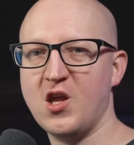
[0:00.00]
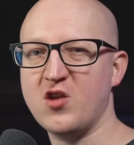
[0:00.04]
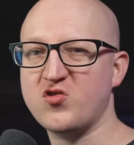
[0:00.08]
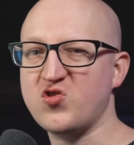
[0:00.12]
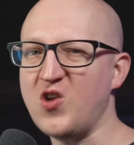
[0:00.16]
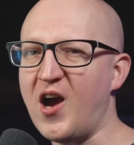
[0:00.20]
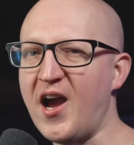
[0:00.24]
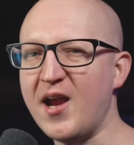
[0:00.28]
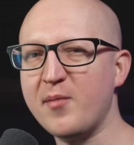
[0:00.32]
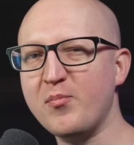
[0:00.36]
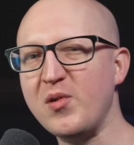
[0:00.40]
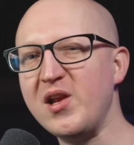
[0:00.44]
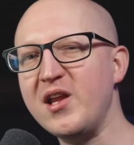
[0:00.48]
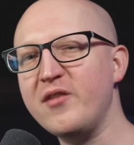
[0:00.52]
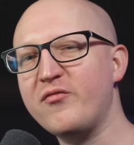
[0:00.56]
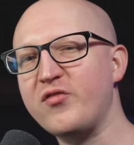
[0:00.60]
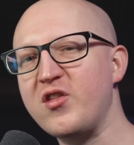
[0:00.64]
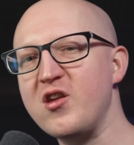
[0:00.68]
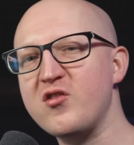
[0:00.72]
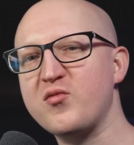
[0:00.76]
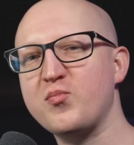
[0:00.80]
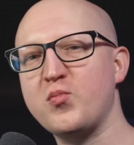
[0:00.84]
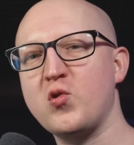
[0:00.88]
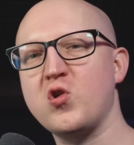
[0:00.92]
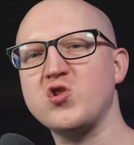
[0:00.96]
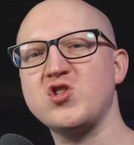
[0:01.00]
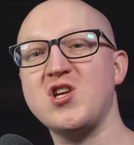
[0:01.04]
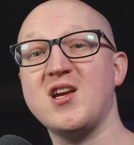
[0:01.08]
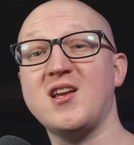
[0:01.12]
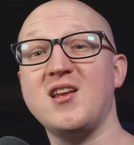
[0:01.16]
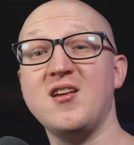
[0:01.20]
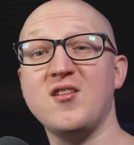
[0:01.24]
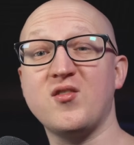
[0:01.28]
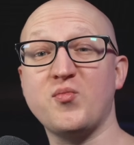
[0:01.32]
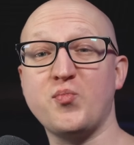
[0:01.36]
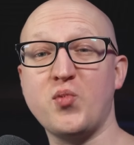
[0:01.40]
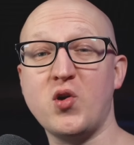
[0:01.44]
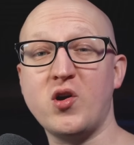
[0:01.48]
So I believe this
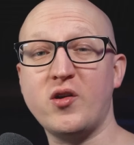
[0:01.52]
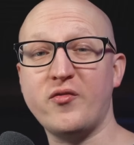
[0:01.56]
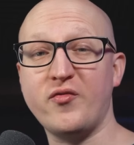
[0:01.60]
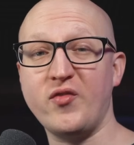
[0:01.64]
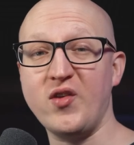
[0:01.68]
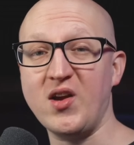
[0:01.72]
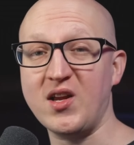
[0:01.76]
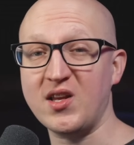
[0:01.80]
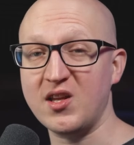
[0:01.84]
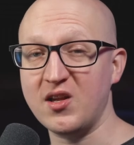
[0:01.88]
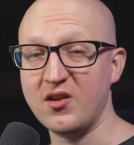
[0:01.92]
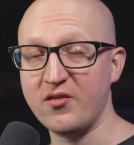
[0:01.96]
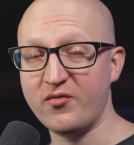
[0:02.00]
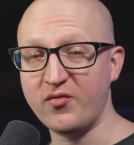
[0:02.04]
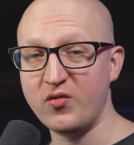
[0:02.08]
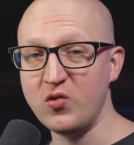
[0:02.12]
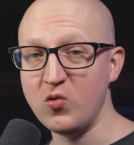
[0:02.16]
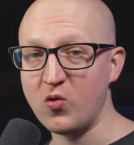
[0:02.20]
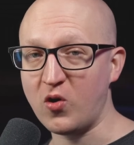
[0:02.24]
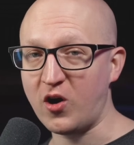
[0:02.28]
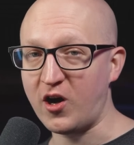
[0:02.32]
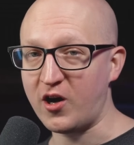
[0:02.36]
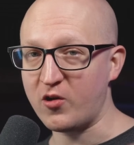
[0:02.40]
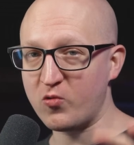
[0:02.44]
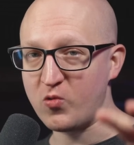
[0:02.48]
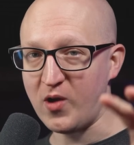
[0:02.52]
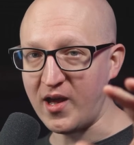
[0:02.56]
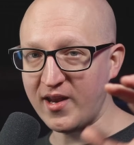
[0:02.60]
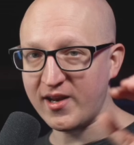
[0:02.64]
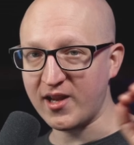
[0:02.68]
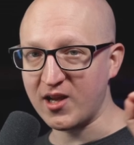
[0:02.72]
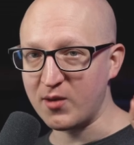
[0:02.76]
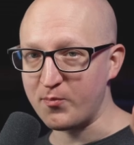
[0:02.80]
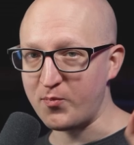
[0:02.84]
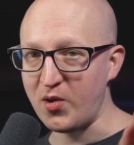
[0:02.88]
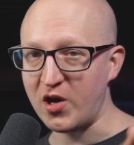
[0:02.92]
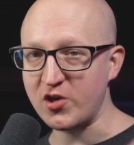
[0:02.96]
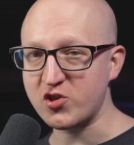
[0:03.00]
project is perfect if you are
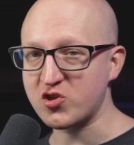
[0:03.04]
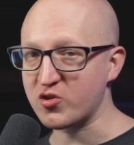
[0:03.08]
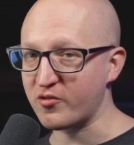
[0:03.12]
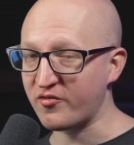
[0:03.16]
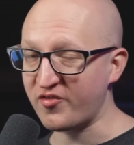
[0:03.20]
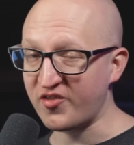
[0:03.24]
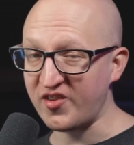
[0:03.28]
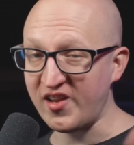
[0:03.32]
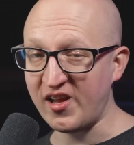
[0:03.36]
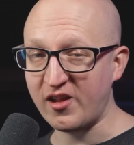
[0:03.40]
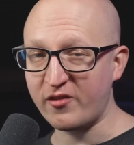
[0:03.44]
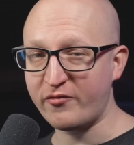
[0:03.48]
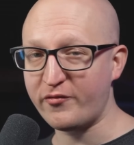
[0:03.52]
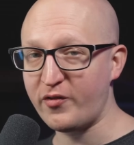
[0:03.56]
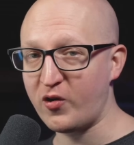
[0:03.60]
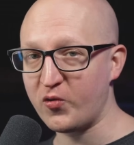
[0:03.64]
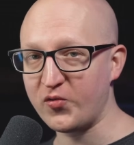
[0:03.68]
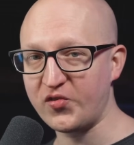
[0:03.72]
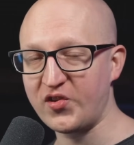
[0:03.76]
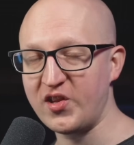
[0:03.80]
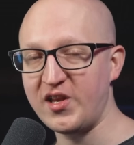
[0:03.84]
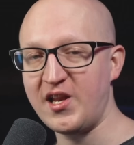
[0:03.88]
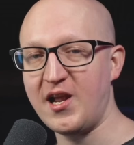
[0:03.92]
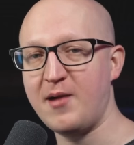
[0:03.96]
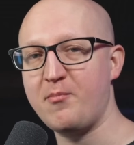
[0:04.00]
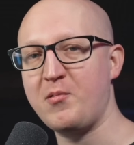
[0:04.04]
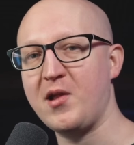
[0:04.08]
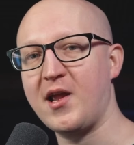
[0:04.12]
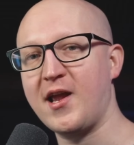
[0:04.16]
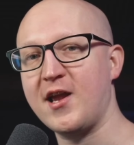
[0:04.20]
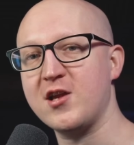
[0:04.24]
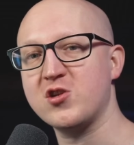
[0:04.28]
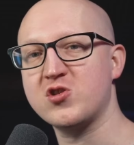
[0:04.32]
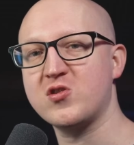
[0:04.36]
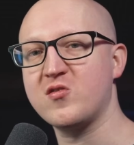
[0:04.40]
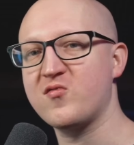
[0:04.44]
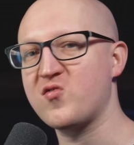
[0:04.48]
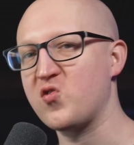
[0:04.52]
running a bunch of self-hosted
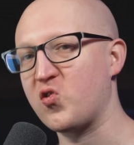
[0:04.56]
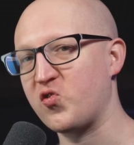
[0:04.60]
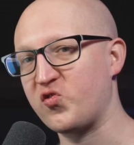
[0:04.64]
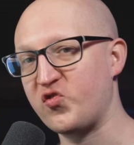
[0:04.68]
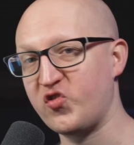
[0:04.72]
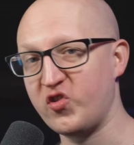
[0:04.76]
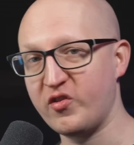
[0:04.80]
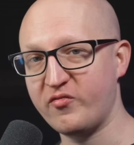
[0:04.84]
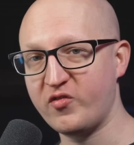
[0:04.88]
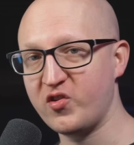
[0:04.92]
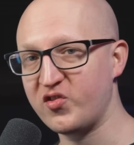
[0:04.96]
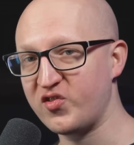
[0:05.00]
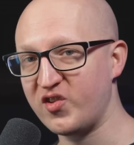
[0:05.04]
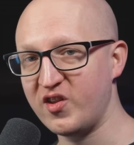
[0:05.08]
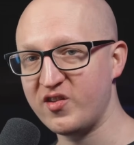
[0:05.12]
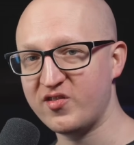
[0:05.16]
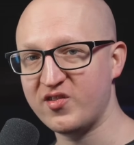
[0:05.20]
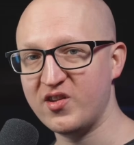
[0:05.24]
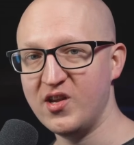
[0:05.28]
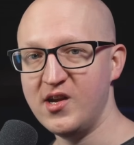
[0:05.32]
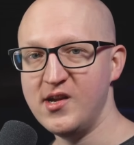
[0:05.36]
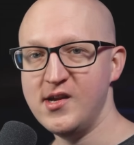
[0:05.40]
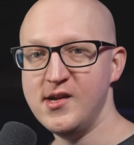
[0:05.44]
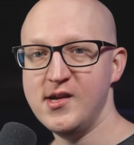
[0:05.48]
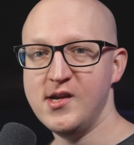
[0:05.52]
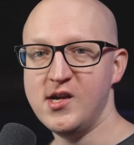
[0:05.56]
applications or services